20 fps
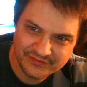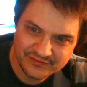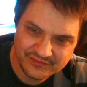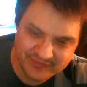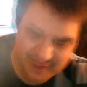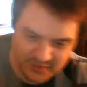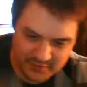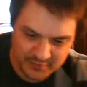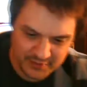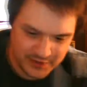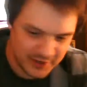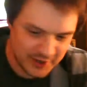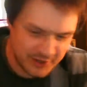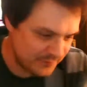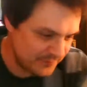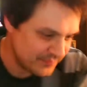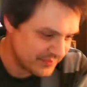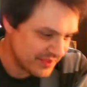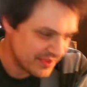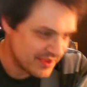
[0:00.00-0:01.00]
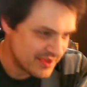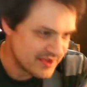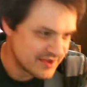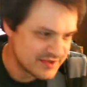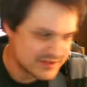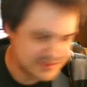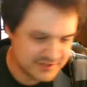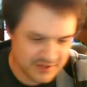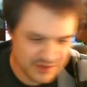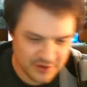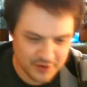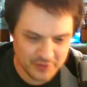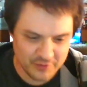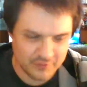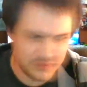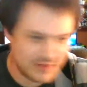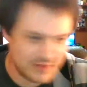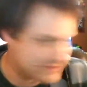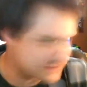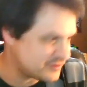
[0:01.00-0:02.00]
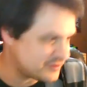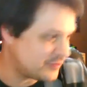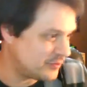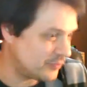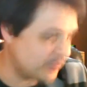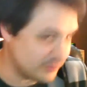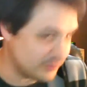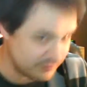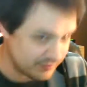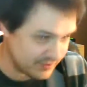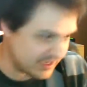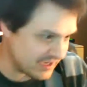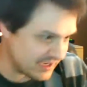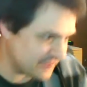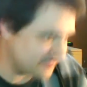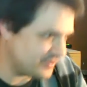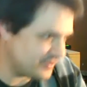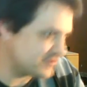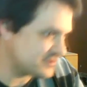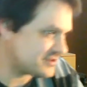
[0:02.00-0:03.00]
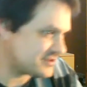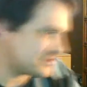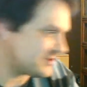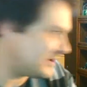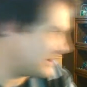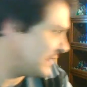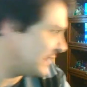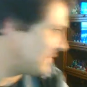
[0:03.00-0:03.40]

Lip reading: There we go. So that's cool. I got those three.